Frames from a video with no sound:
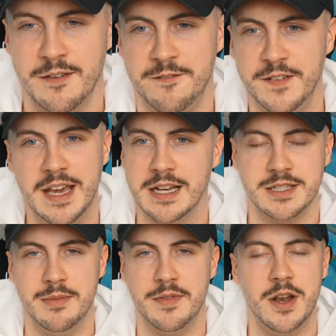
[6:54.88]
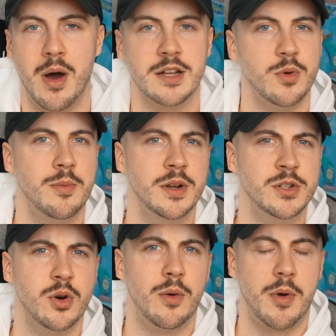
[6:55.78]
Fi asked them if they know how to open a
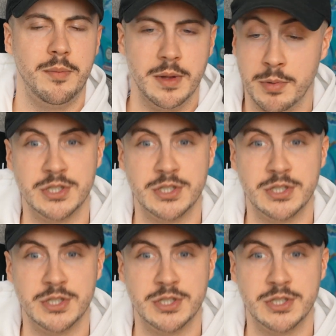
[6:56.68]
door properly.